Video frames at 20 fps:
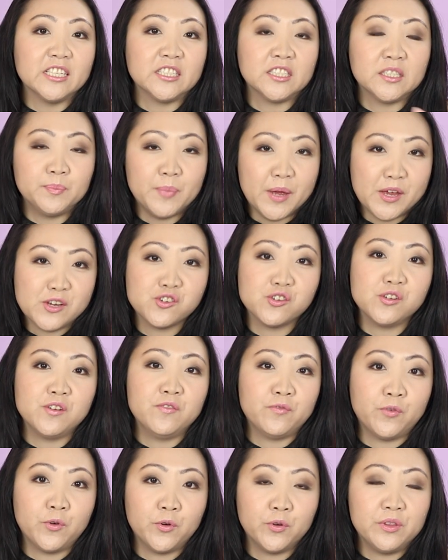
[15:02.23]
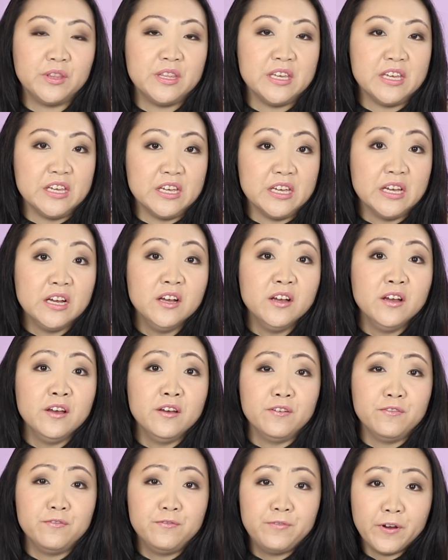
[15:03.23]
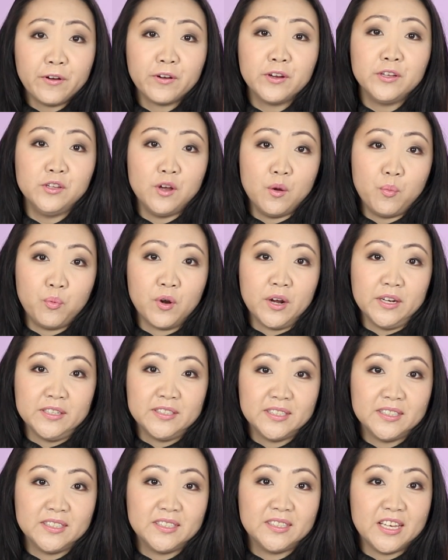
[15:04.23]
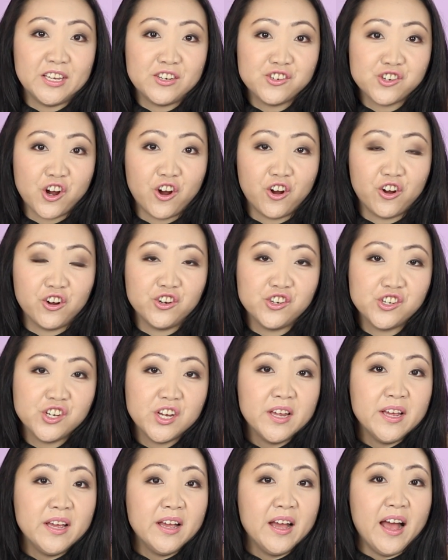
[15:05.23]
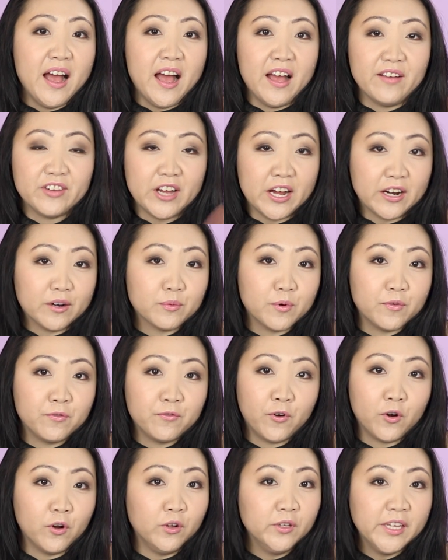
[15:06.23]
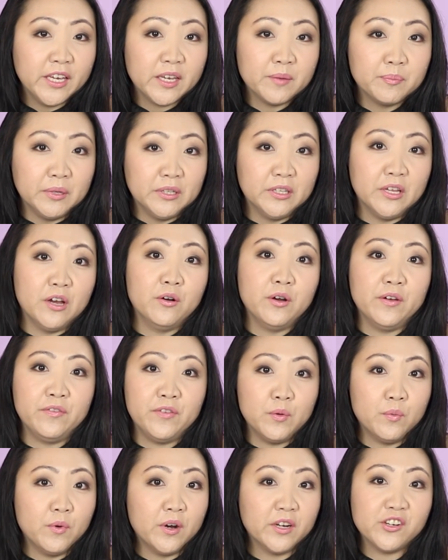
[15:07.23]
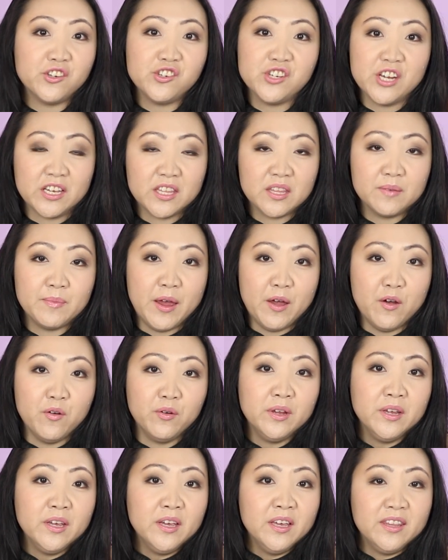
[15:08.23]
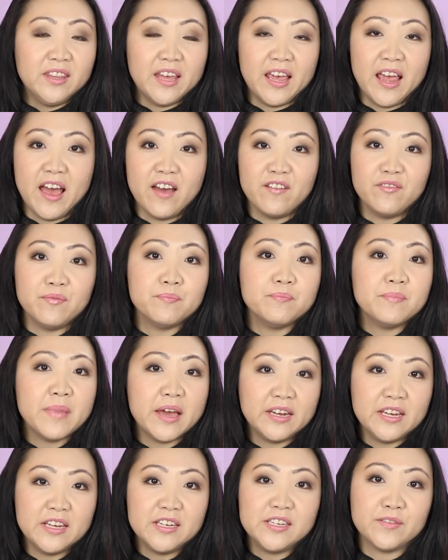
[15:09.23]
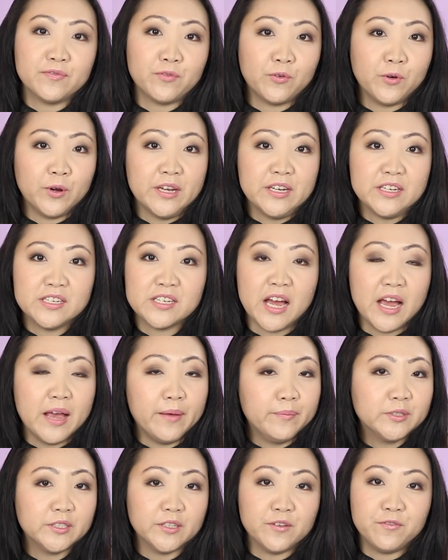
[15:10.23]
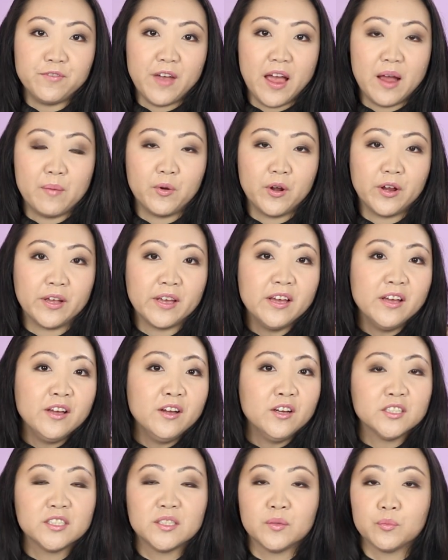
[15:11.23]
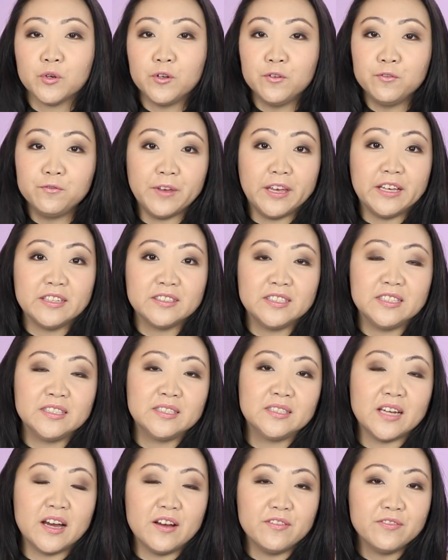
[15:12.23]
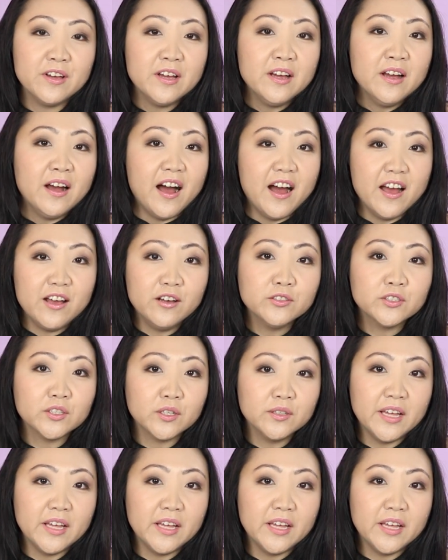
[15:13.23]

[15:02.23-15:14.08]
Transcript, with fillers: especially for the very low prices they charge. I've got a referral link below if you want to check them out. They have many different types of fabric, some real fancy stuff. I also